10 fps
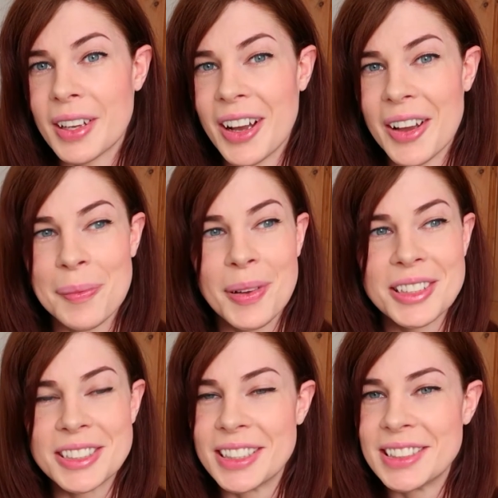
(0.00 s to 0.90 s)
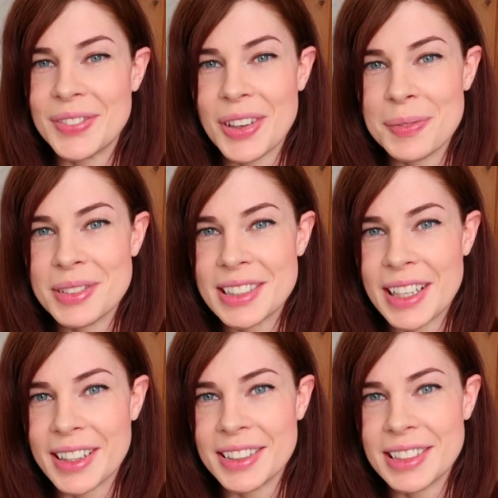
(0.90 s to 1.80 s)
I apologise if I'm
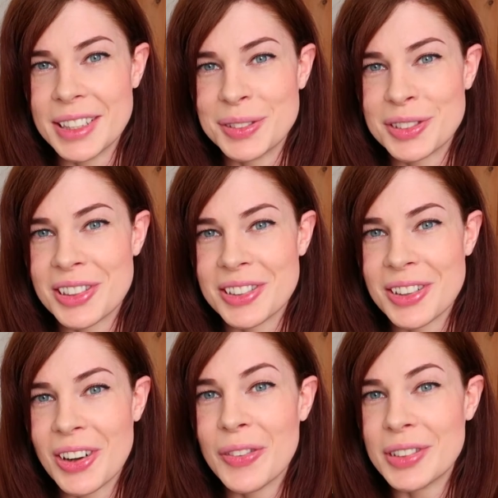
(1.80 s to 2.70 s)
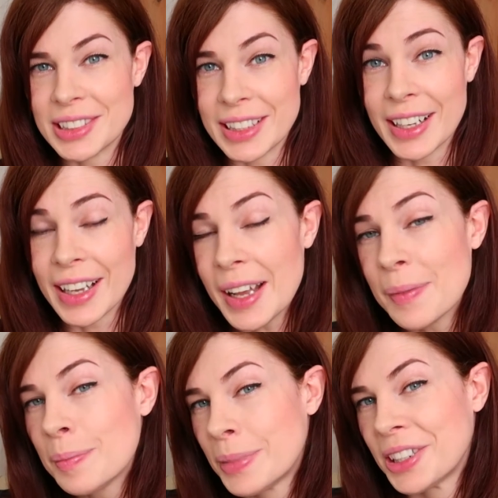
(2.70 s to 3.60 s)
saying those names wrong. Obviously I
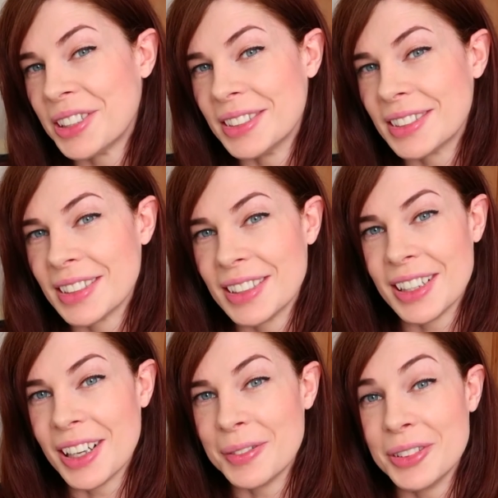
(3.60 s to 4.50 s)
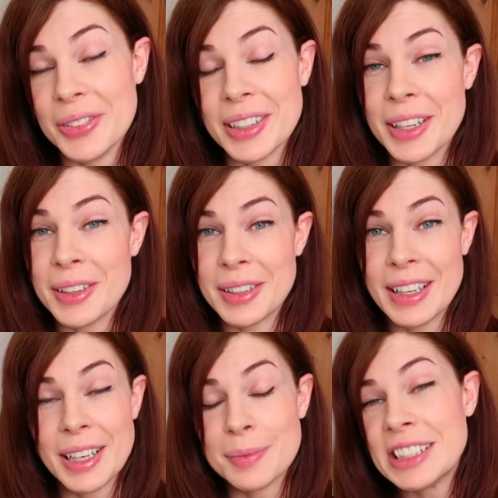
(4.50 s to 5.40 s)
am, because I'm doing it
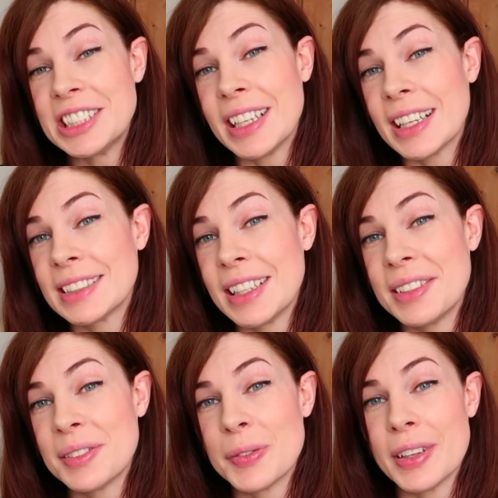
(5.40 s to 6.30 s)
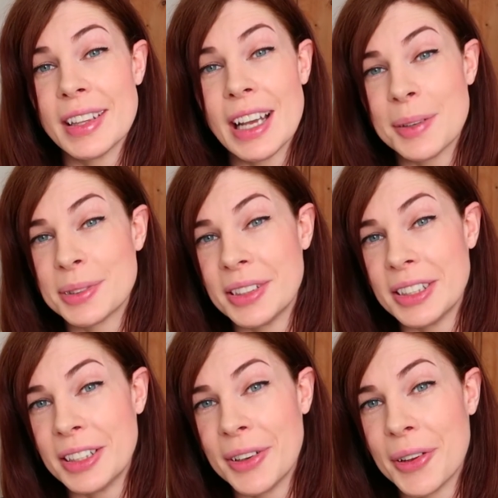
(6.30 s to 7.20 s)
in a British accent with
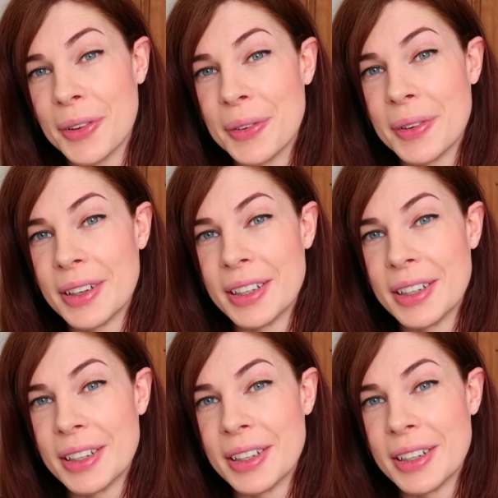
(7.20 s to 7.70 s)
absolutely no